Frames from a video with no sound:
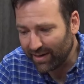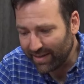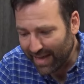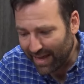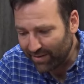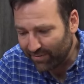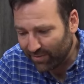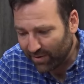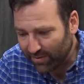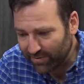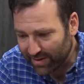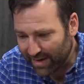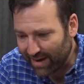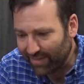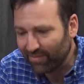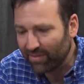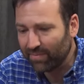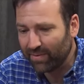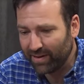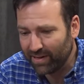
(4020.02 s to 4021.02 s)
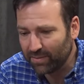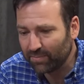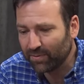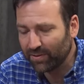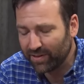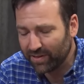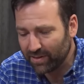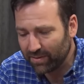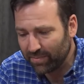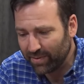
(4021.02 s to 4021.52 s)
and that involves everybody's
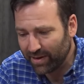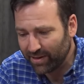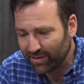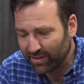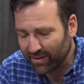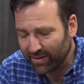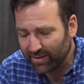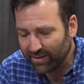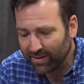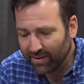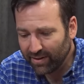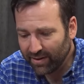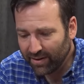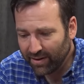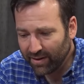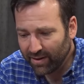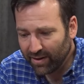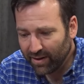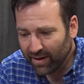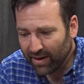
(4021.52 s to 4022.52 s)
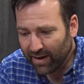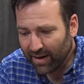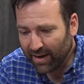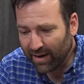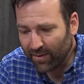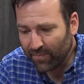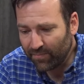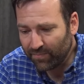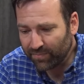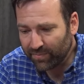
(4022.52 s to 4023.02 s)
participation
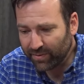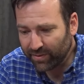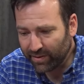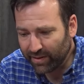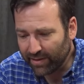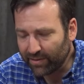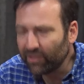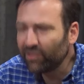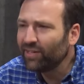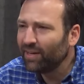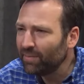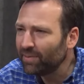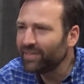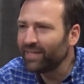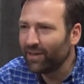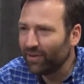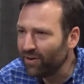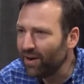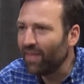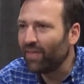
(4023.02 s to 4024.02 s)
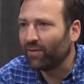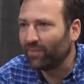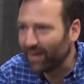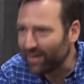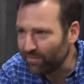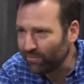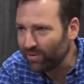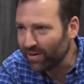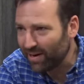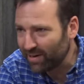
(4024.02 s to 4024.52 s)
um, to some extent or another,
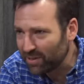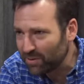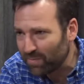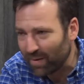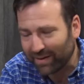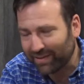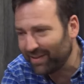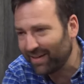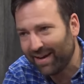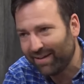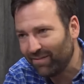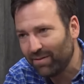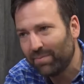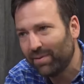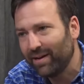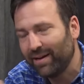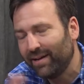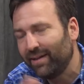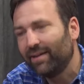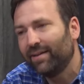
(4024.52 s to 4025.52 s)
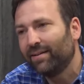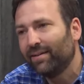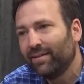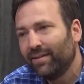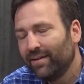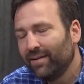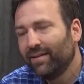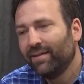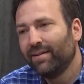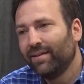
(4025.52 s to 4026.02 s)
right? We're not expecting everybody to,
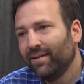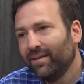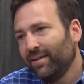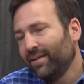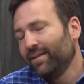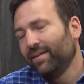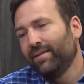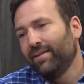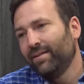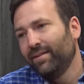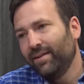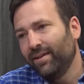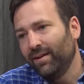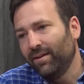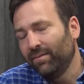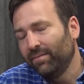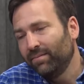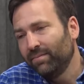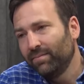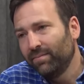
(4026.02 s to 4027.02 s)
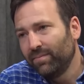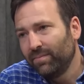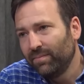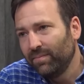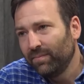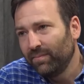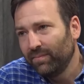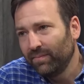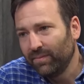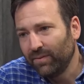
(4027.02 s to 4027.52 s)
you know,
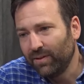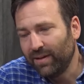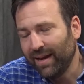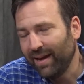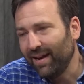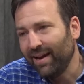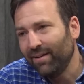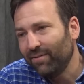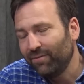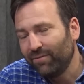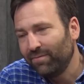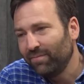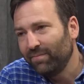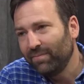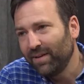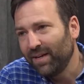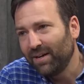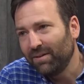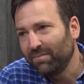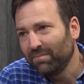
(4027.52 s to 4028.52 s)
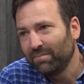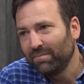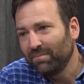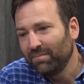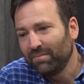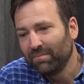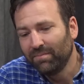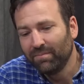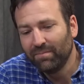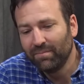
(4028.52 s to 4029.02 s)
you can't have you
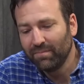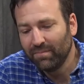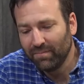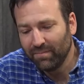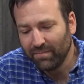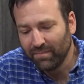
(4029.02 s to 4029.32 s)
know